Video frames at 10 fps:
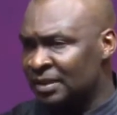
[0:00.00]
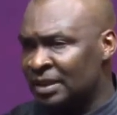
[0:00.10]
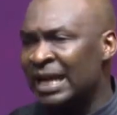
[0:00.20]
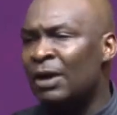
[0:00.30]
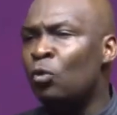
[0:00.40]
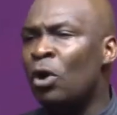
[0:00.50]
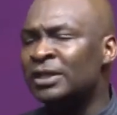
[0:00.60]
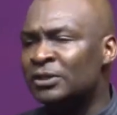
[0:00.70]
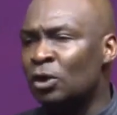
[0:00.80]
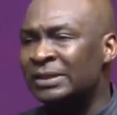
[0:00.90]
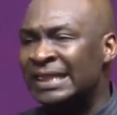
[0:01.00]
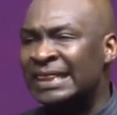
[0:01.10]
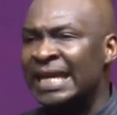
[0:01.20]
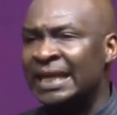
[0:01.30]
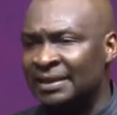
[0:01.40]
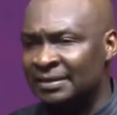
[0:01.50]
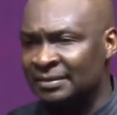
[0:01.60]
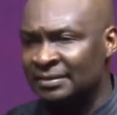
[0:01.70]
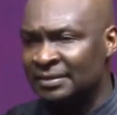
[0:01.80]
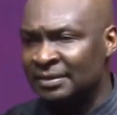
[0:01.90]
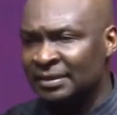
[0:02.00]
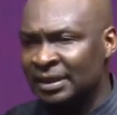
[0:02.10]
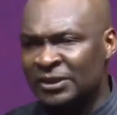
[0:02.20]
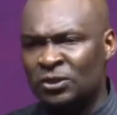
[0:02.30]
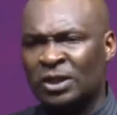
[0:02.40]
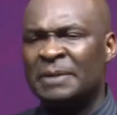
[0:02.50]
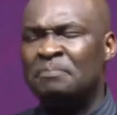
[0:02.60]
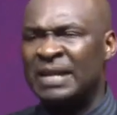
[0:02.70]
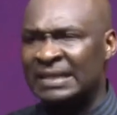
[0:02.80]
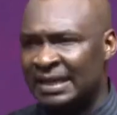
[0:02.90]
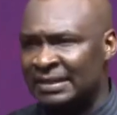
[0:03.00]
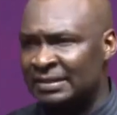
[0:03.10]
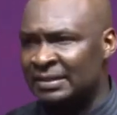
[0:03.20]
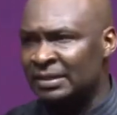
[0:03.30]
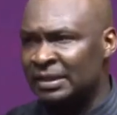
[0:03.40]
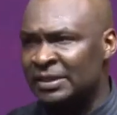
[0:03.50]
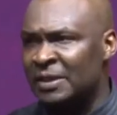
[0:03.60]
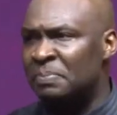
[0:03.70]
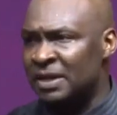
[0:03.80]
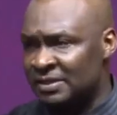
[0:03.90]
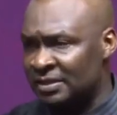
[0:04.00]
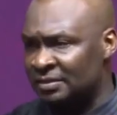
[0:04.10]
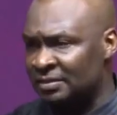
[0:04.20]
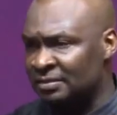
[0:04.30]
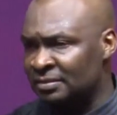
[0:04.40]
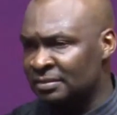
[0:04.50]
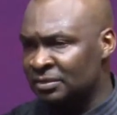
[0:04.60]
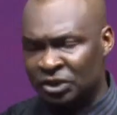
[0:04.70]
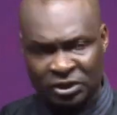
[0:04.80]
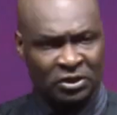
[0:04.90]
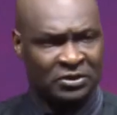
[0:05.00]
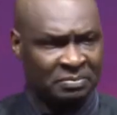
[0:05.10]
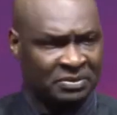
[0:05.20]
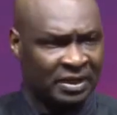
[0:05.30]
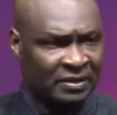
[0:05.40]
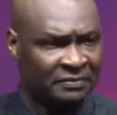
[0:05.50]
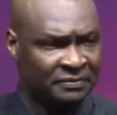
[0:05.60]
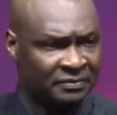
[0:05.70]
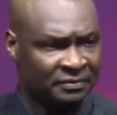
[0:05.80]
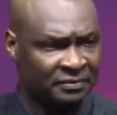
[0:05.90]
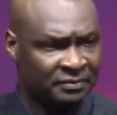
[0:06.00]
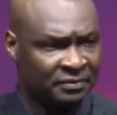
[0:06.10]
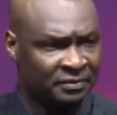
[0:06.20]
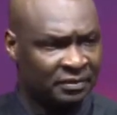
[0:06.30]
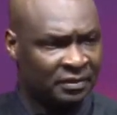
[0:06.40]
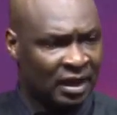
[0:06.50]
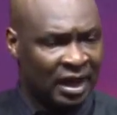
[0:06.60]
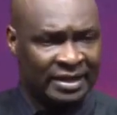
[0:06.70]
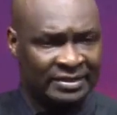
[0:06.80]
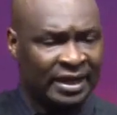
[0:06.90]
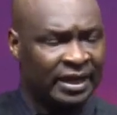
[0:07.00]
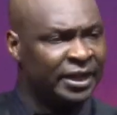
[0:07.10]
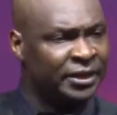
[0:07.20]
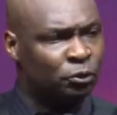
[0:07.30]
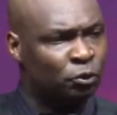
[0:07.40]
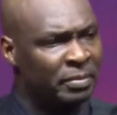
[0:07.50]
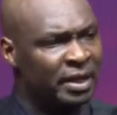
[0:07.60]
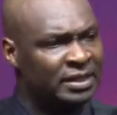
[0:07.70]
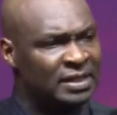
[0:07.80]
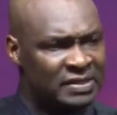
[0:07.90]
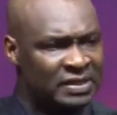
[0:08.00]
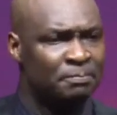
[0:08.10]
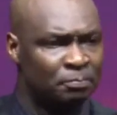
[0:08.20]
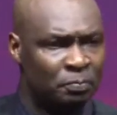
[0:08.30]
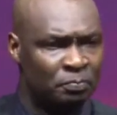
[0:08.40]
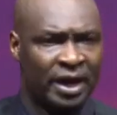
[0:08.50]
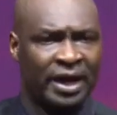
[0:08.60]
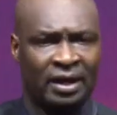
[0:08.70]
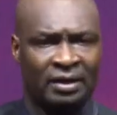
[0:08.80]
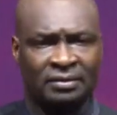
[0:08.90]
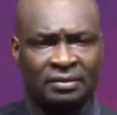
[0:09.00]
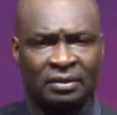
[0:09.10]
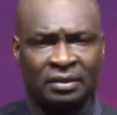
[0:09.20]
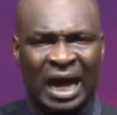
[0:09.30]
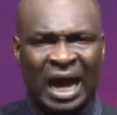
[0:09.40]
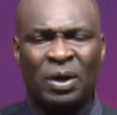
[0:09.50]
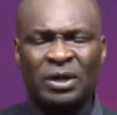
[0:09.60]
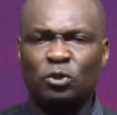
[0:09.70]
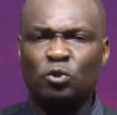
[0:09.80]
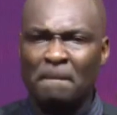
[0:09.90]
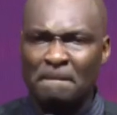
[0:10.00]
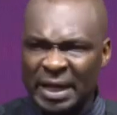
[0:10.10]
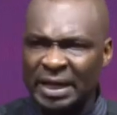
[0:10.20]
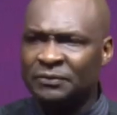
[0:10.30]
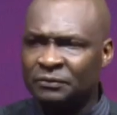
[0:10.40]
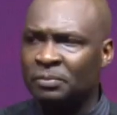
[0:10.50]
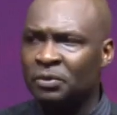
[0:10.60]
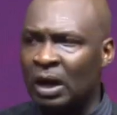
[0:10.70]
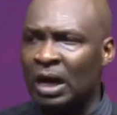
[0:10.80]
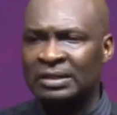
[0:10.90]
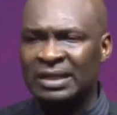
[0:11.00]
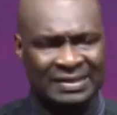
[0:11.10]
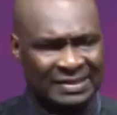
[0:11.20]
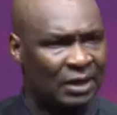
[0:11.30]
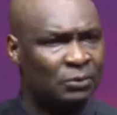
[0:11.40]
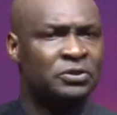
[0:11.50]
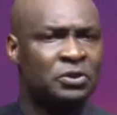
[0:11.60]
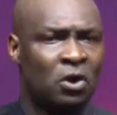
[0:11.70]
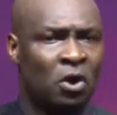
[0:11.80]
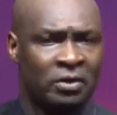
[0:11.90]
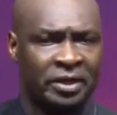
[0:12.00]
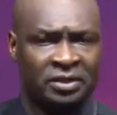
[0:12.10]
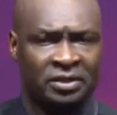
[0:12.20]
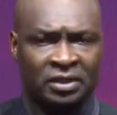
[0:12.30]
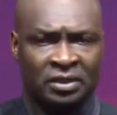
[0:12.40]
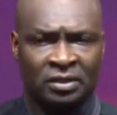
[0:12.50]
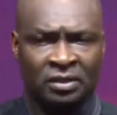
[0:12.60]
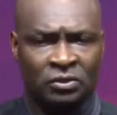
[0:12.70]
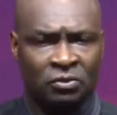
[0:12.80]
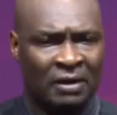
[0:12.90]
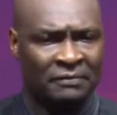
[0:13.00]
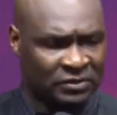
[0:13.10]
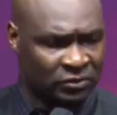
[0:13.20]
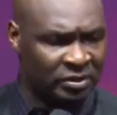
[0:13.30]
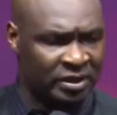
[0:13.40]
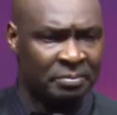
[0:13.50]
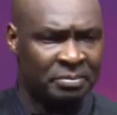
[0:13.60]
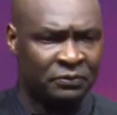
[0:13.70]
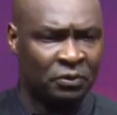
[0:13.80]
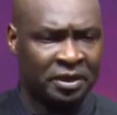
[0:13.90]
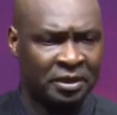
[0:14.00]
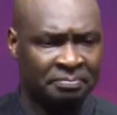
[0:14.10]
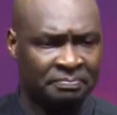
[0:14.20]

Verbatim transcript: Their word is not a thing. It's not a present. It's a person. Jesus himself. And as I lead you to make this simple prayer, I want you to mean it from your heart. I salute your courage to have stood here before him.